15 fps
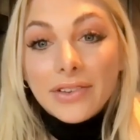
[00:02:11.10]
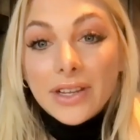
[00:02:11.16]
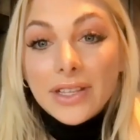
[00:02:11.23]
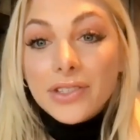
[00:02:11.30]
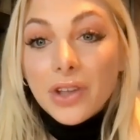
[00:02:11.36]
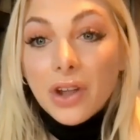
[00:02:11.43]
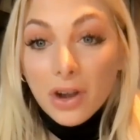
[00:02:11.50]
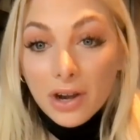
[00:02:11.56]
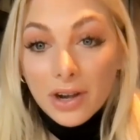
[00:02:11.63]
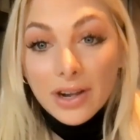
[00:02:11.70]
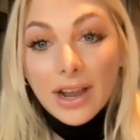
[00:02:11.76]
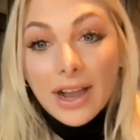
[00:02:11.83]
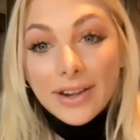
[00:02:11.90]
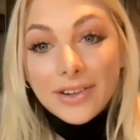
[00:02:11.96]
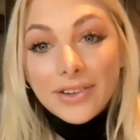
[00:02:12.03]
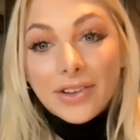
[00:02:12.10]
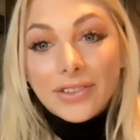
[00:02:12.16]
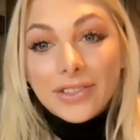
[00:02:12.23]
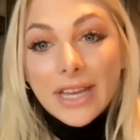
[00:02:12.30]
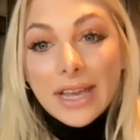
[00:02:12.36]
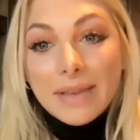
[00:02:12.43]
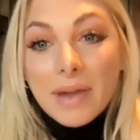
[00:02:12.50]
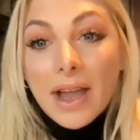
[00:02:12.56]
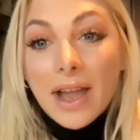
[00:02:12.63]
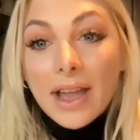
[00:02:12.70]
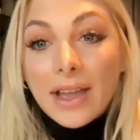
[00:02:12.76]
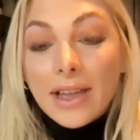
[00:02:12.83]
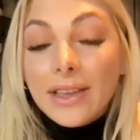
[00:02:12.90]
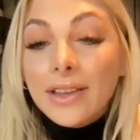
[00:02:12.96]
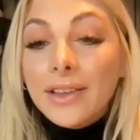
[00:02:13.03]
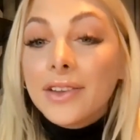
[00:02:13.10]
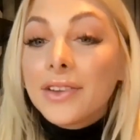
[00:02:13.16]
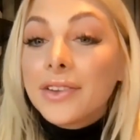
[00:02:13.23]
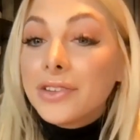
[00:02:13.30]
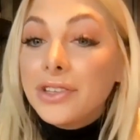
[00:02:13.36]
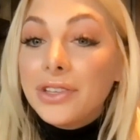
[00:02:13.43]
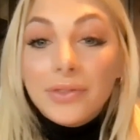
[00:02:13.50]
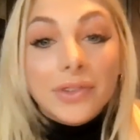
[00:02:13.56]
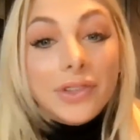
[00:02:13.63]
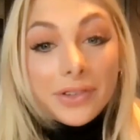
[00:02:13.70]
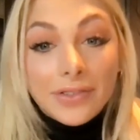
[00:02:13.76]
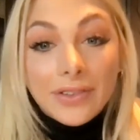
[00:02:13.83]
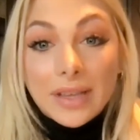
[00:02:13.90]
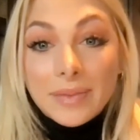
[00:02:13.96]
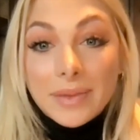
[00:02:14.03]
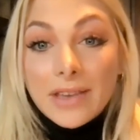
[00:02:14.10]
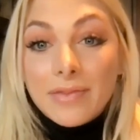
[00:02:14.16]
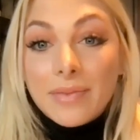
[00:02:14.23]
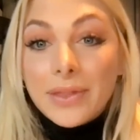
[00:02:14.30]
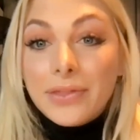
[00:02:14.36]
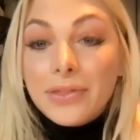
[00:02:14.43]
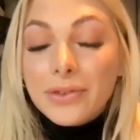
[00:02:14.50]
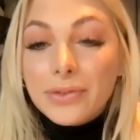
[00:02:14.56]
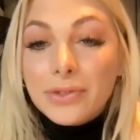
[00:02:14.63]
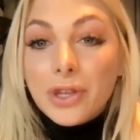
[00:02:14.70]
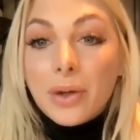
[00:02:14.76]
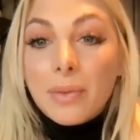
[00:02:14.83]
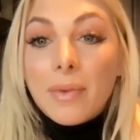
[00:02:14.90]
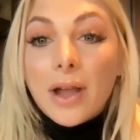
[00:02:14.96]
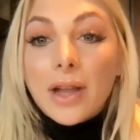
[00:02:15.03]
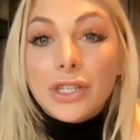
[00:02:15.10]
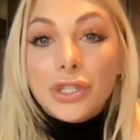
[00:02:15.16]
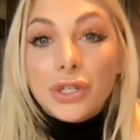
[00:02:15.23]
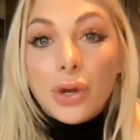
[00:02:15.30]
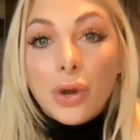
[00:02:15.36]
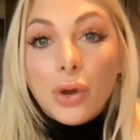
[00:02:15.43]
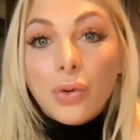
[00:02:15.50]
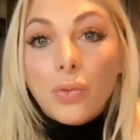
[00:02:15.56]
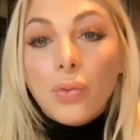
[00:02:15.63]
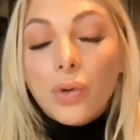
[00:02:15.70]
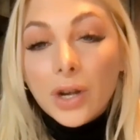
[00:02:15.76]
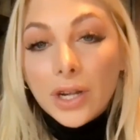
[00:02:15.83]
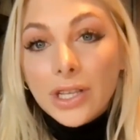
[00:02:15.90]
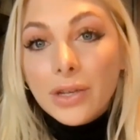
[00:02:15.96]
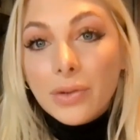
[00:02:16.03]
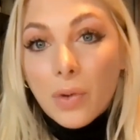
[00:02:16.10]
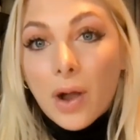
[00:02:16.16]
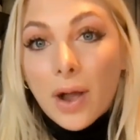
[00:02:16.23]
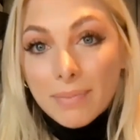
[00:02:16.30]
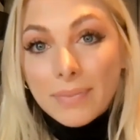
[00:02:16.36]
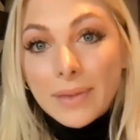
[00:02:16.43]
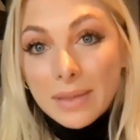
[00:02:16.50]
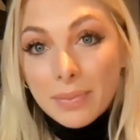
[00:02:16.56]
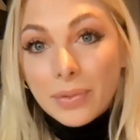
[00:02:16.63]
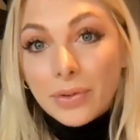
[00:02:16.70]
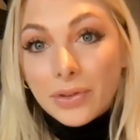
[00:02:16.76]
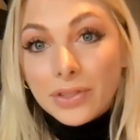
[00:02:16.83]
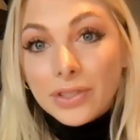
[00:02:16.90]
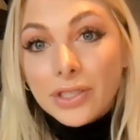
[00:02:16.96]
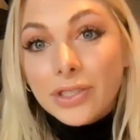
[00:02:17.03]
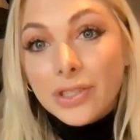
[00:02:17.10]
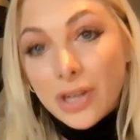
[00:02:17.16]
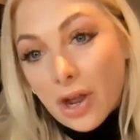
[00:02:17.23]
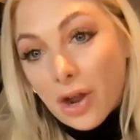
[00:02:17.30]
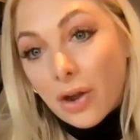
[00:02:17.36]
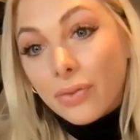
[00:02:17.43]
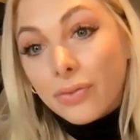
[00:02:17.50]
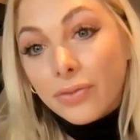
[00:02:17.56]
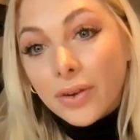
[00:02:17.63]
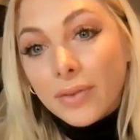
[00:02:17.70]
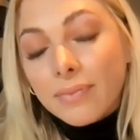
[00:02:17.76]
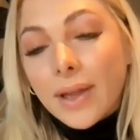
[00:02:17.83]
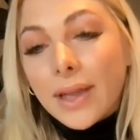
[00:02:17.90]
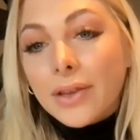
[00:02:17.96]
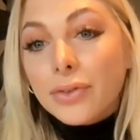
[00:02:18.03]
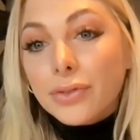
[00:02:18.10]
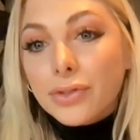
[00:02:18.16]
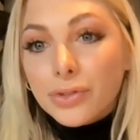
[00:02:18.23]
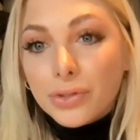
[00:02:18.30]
rates are at an all-time high. You and your family have been through so much. What do you want people to know from Michael's